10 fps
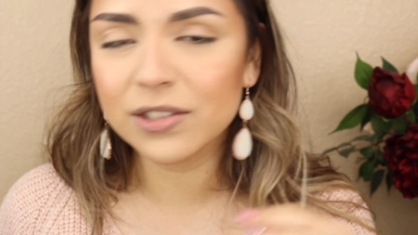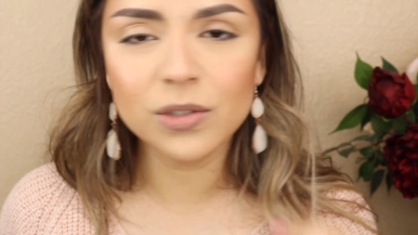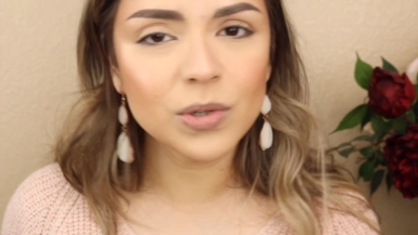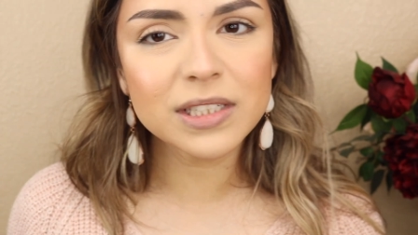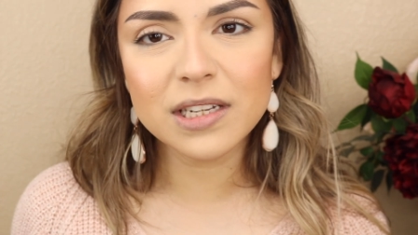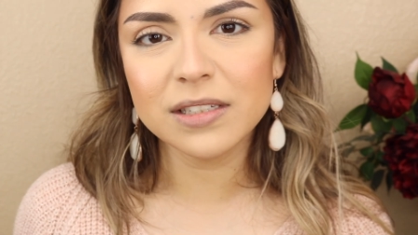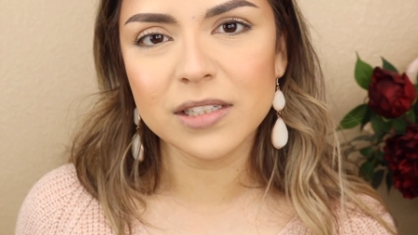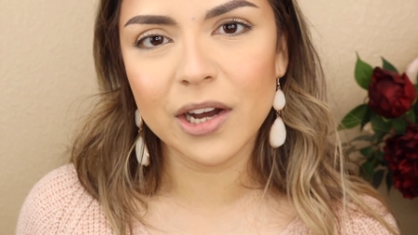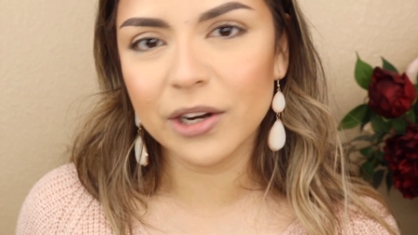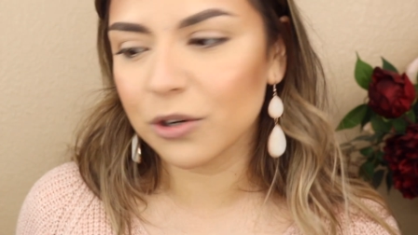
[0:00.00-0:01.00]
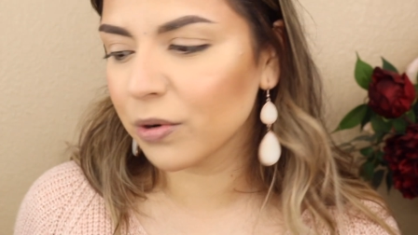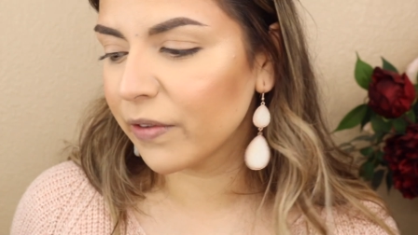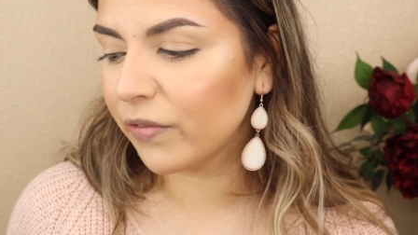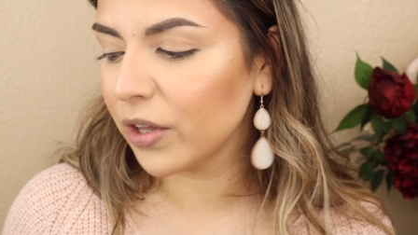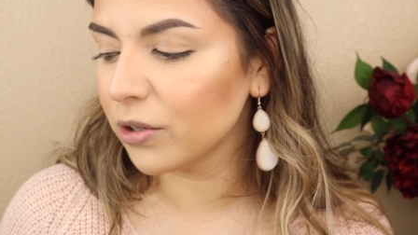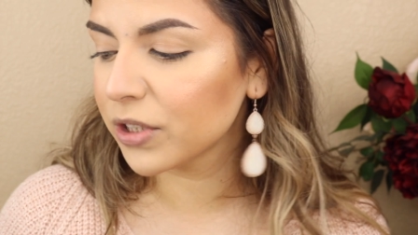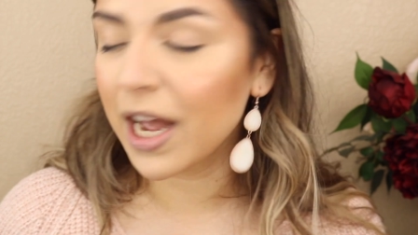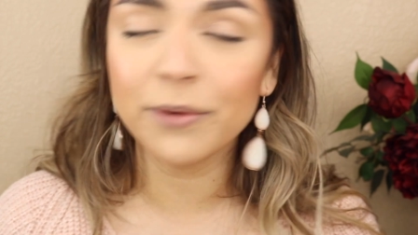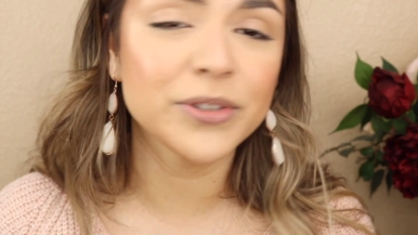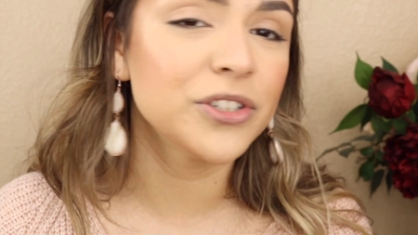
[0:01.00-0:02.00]
soon as I saw it revealed
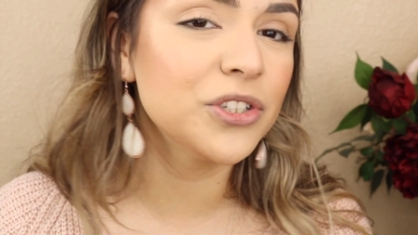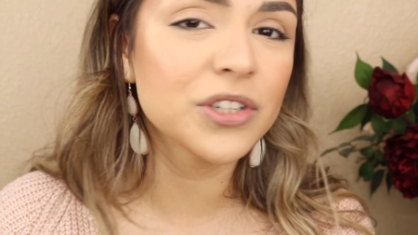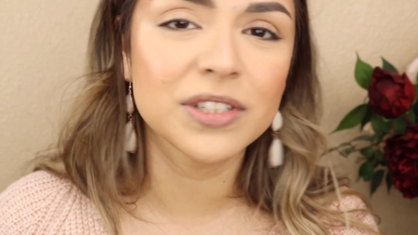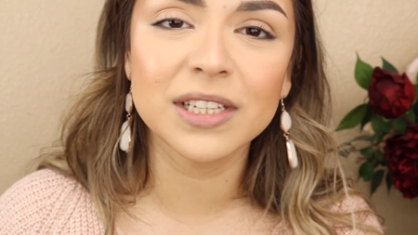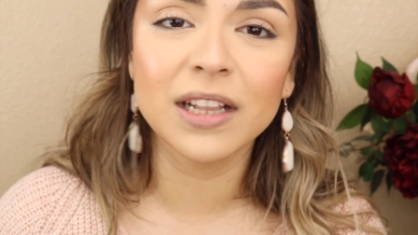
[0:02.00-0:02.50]
I was just